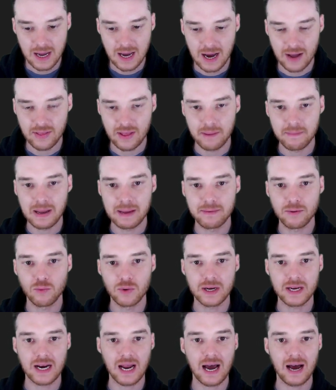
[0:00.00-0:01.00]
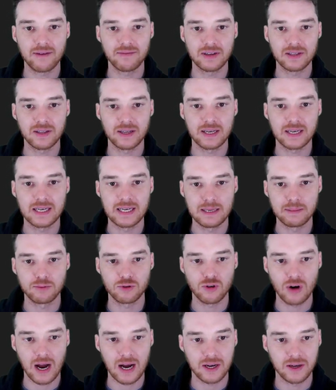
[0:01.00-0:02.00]
And then maybe we can have it like keep
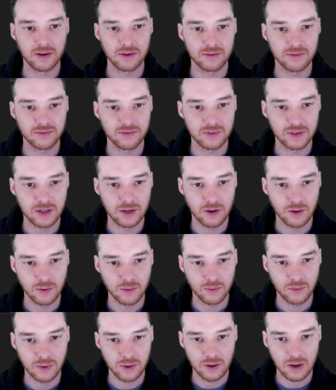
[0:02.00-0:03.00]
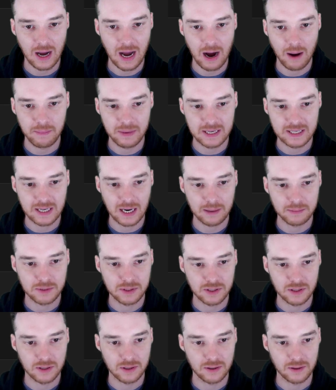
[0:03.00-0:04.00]
track of, you know, how many
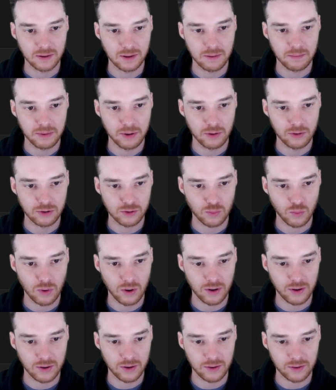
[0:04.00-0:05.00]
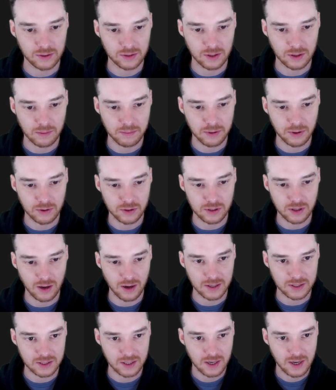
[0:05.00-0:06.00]
times the computer's won or the computer's
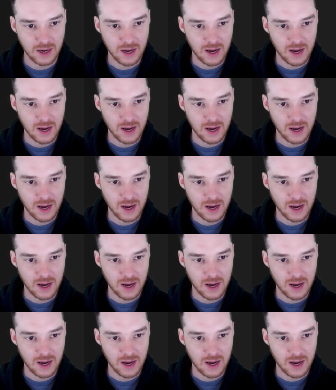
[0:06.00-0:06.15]
lost.